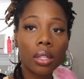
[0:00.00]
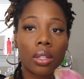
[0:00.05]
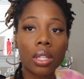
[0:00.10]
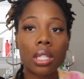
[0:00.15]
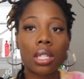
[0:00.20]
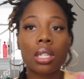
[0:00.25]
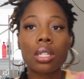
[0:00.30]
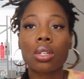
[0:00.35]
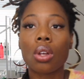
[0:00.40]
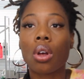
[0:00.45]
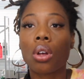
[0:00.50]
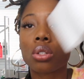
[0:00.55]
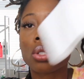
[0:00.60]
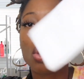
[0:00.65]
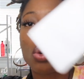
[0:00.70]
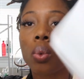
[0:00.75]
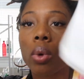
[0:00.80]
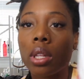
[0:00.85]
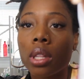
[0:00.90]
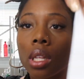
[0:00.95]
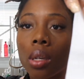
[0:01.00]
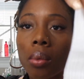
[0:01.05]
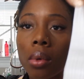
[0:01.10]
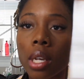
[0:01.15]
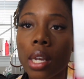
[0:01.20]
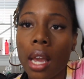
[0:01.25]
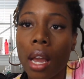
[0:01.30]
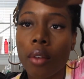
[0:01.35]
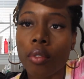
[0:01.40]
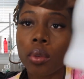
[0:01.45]
This is also one that
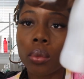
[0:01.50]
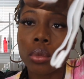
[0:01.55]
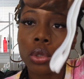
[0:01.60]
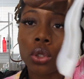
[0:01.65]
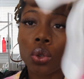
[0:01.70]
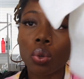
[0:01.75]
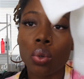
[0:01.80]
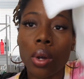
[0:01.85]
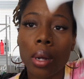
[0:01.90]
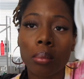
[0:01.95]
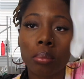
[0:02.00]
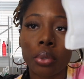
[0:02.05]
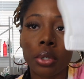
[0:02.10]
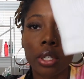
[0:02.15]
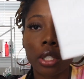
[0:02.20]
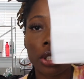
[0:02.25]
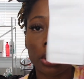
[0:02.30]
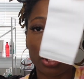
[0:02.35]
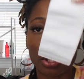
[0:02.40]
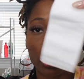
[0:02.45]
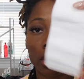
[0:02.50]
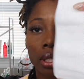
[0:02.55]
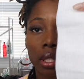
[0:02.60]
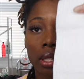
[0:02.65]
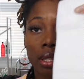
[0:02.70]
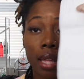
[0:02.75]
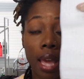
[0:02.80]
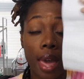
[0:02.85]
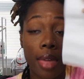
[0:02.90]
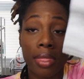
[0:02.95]
we got from school. I'm pretty sure
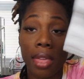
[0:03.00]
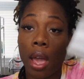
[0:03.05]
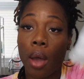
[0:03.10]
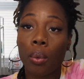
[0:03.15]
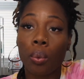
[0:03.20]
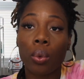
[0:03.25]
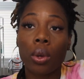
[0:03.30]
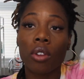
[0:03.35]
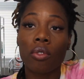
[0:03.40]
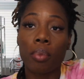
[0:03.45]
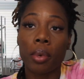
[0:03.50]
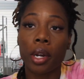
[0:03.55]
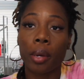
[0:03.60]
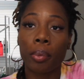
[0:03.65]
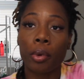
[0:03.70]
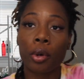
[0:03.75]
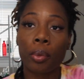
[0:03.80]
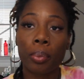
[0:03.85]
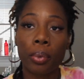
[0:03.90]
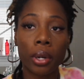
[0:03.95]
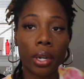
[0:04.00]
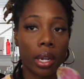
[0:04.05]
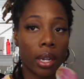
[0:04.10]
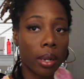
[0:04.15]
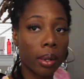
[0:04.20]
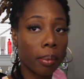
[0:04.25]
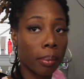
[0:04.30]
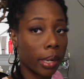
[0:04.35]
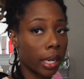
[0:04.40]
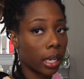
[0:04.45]
that would have been
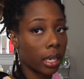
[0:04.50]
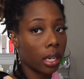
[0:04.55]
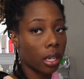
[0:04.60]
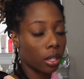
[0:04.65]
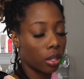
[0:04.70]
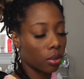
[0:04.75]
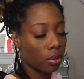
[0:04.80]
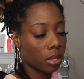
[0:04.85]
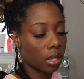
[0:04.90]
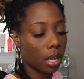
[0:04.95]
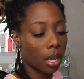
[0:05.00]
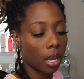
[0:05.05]
appropriate, but I didn't use